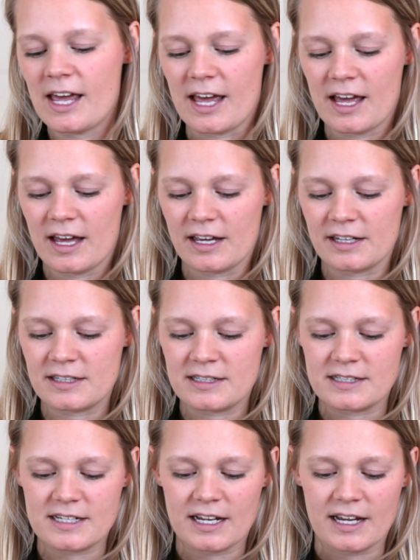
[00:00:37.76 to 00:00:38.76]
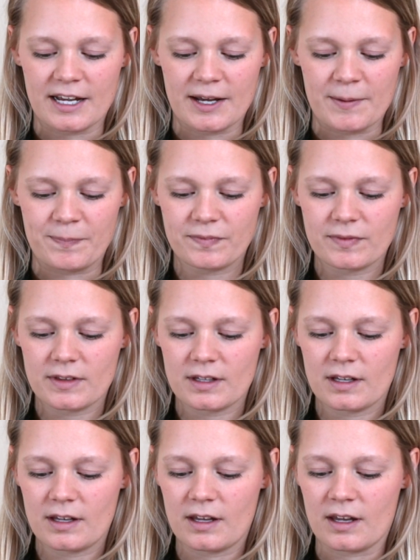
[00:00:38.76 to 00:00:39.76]
and um,
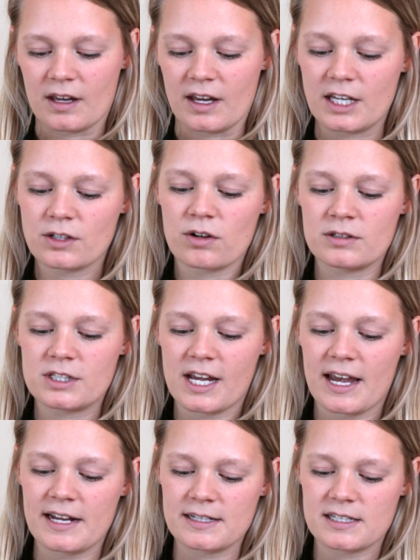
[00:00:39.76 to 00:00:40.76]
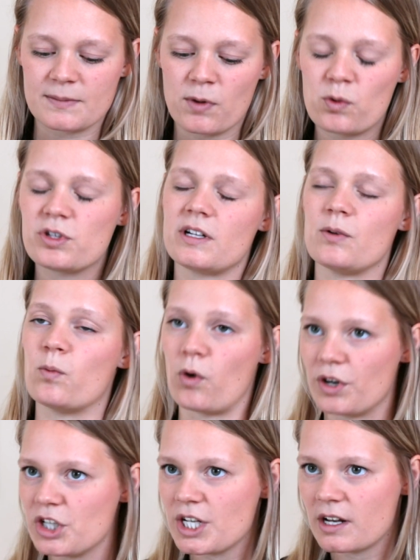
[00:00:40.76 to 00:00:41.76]
uh, it contains mostly
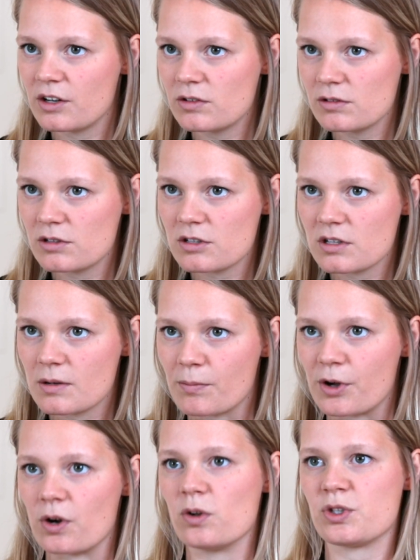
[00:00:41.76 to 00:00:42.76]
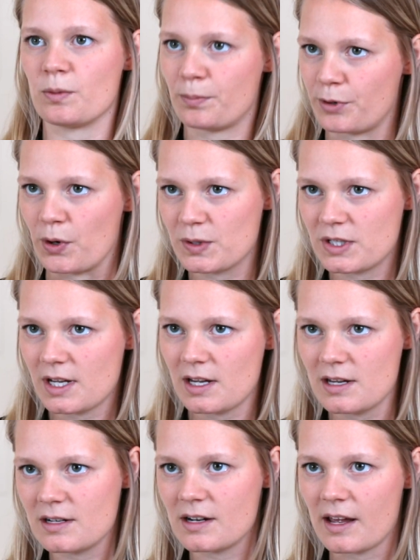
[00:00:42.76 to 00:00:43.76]
water channels but also
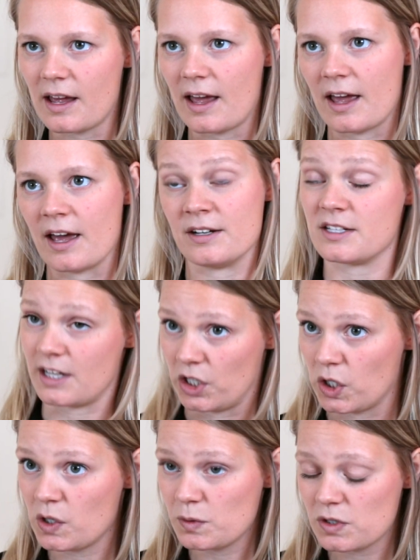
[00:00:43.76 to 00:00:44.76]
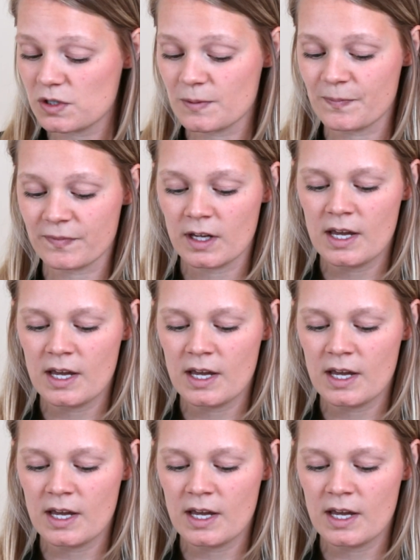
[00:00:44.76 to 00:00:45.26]
protein and cellulose.